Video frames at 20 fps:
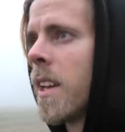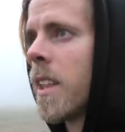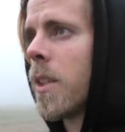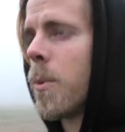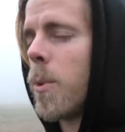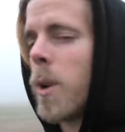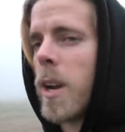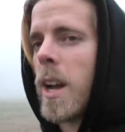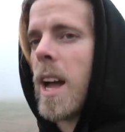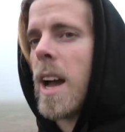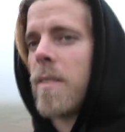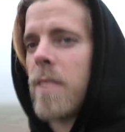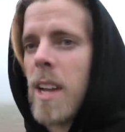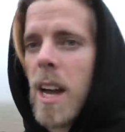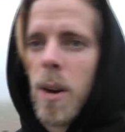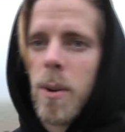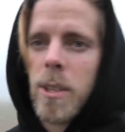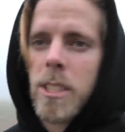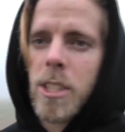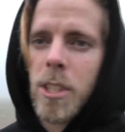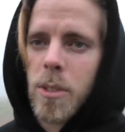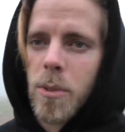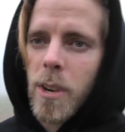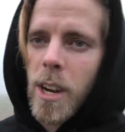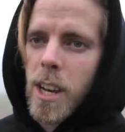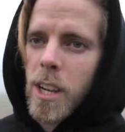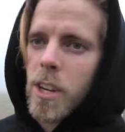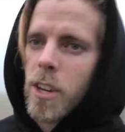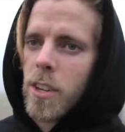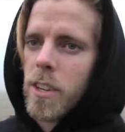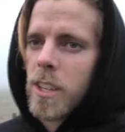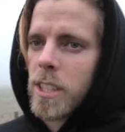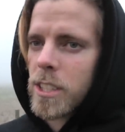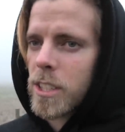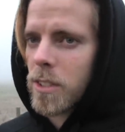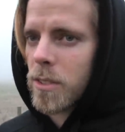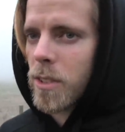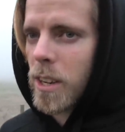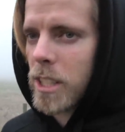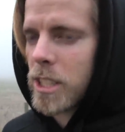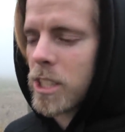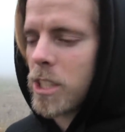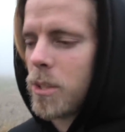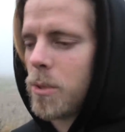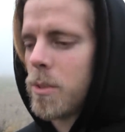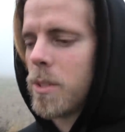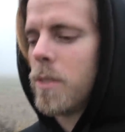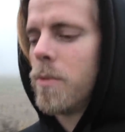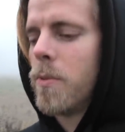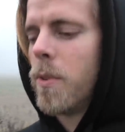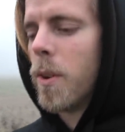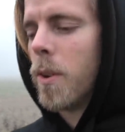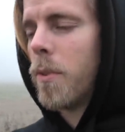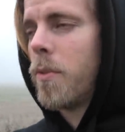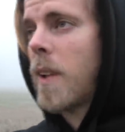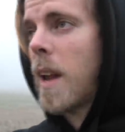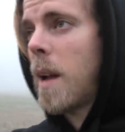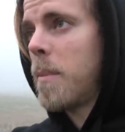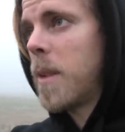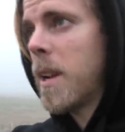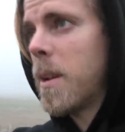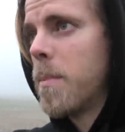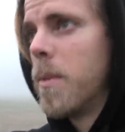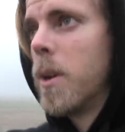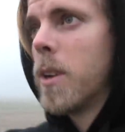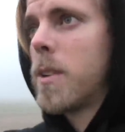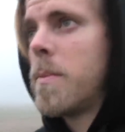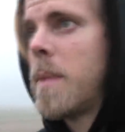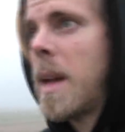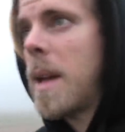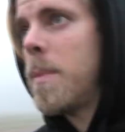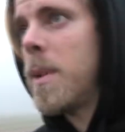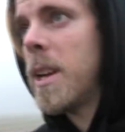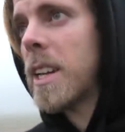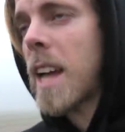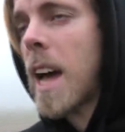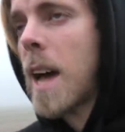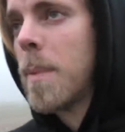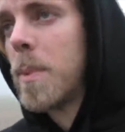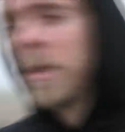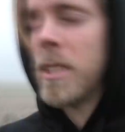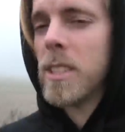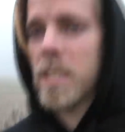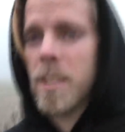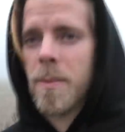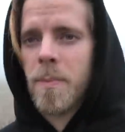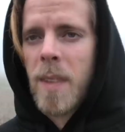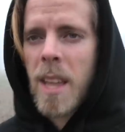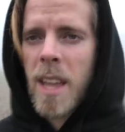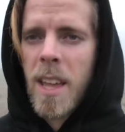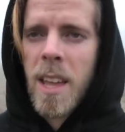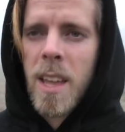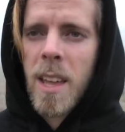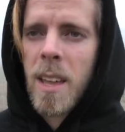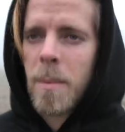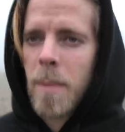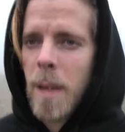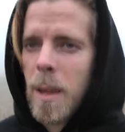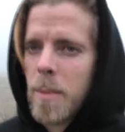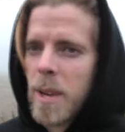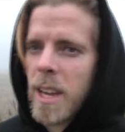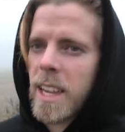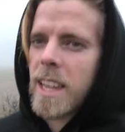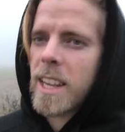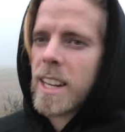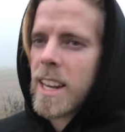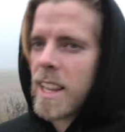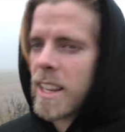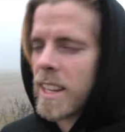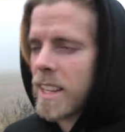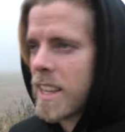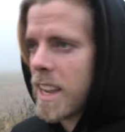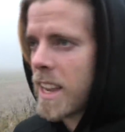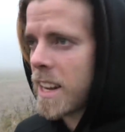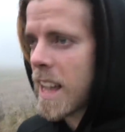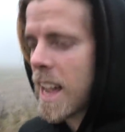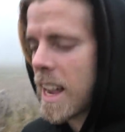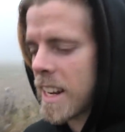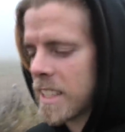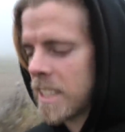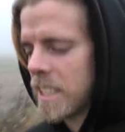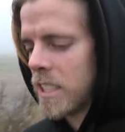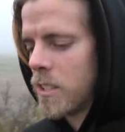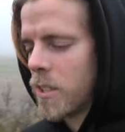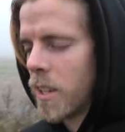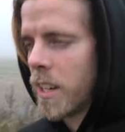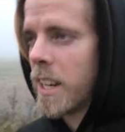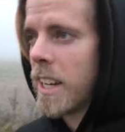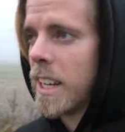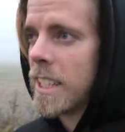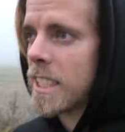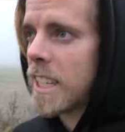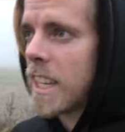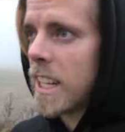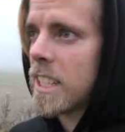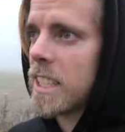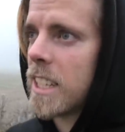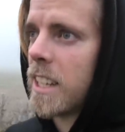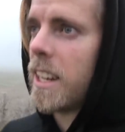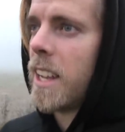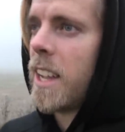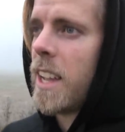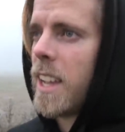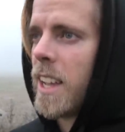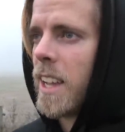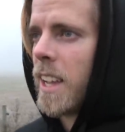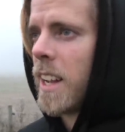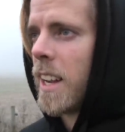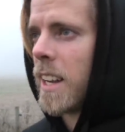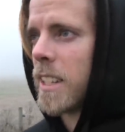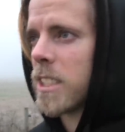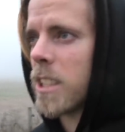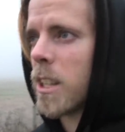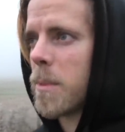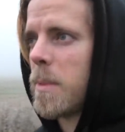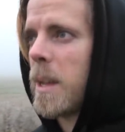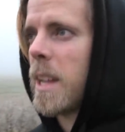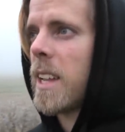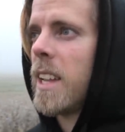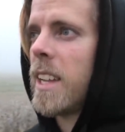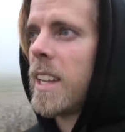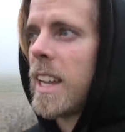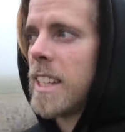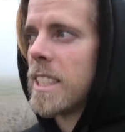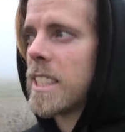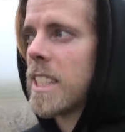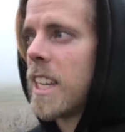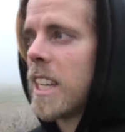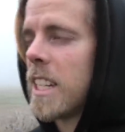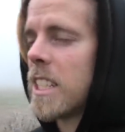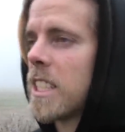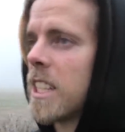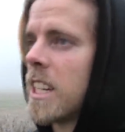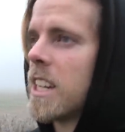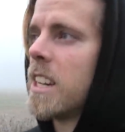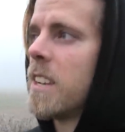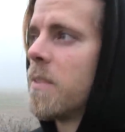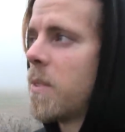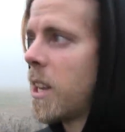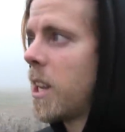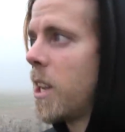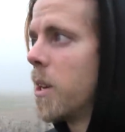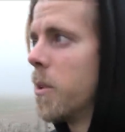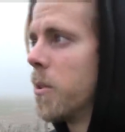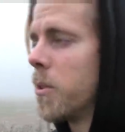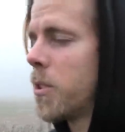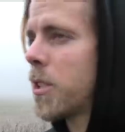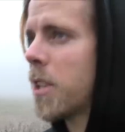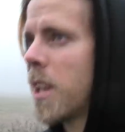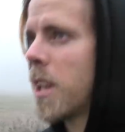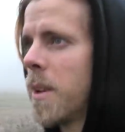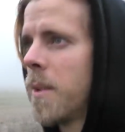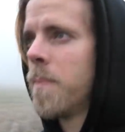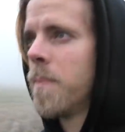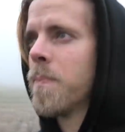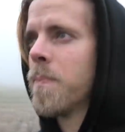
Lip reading: The one I have now, it's not really good, it's not really suited for filming, but maybe it happens. Maybe I gain access to a nice kitchen. I start making Gain's Kitchen videos